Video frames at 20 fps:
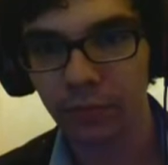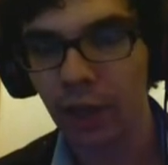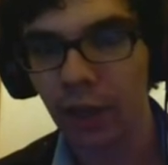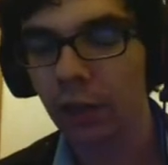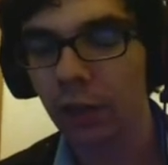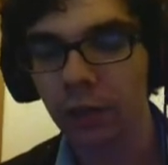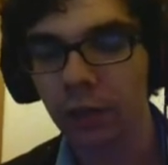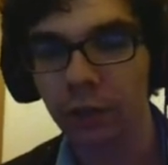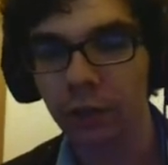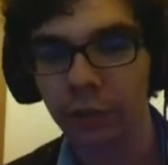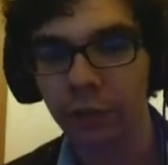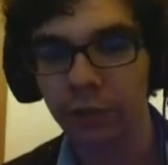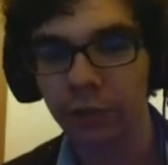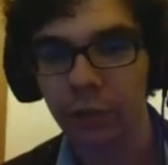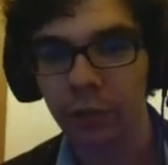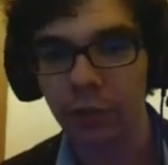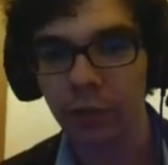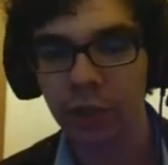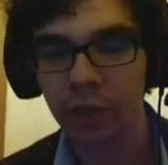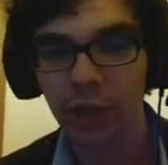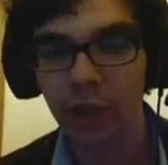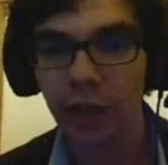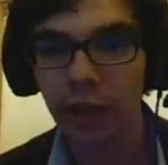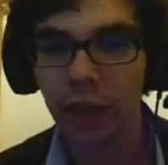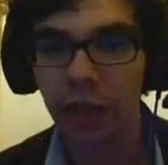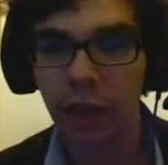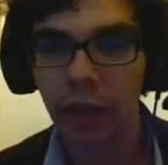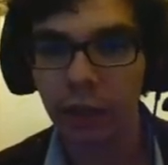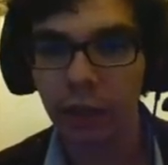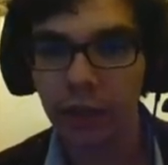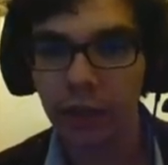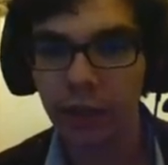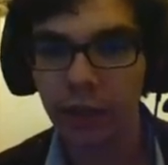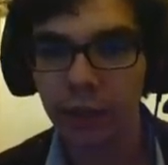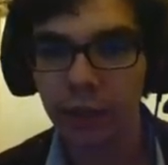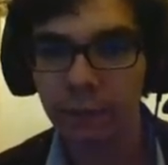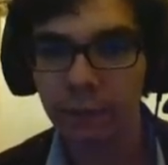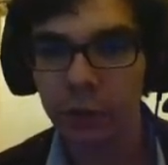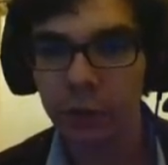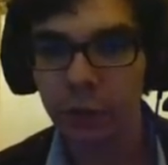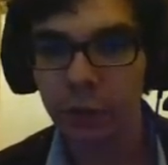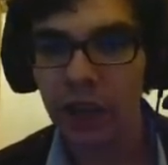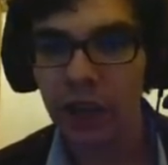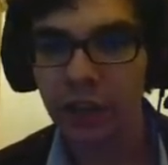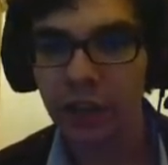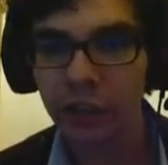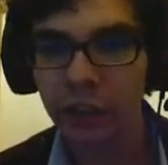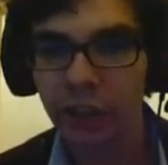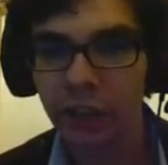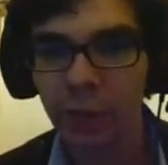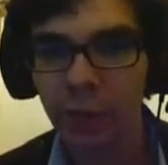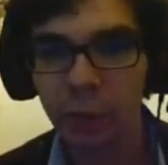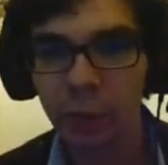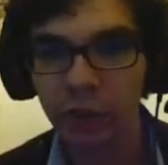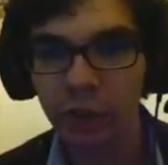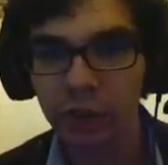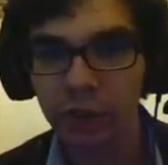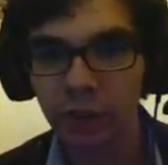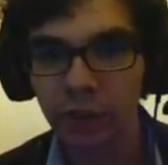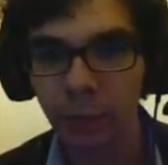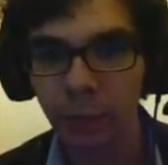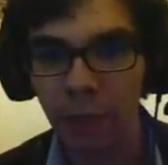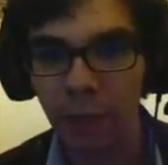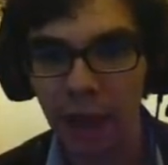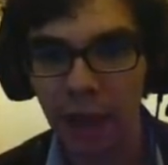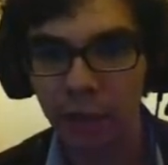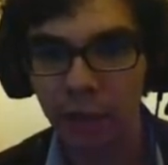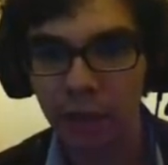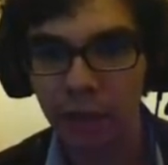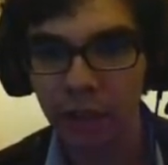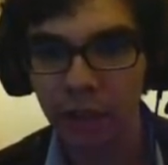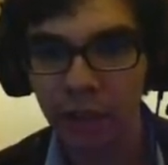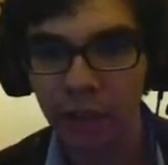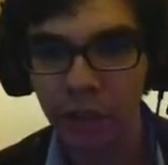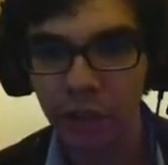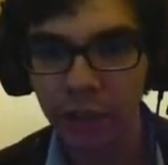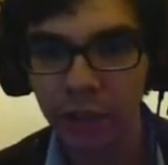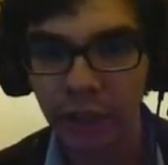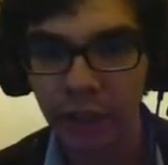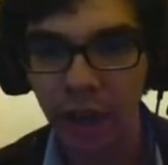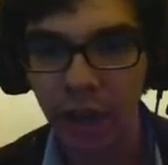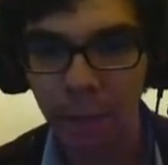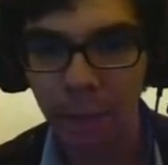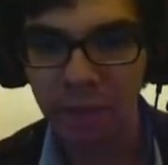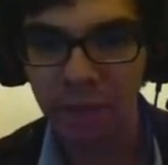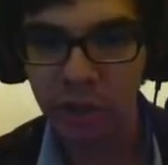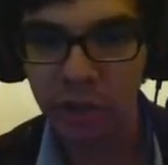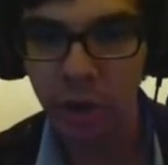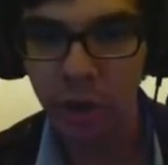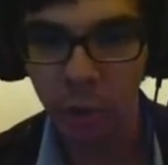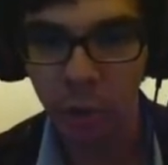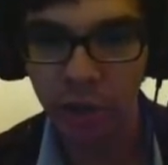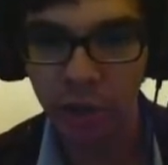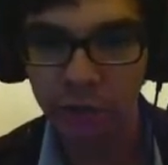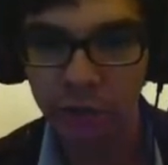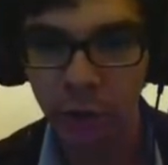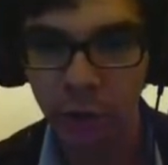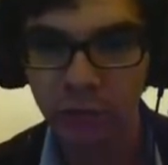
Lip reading: I don't know if what I'm saying. Anyway, so yeah, I just came up with this little balcony here. You cannot be noticed